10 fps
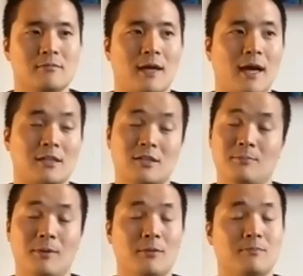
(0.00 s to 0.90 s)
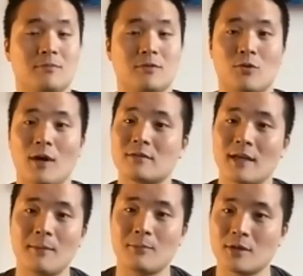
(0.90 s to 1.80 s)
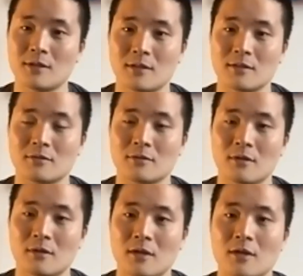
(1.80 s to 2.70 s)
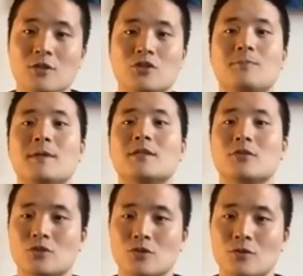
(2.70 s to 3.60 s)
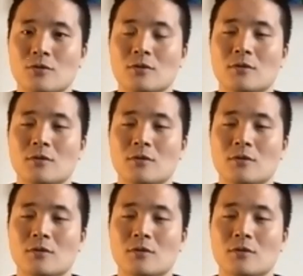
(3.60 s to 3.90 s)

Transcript: actually both Christ and Buddha did this. Speak the truth,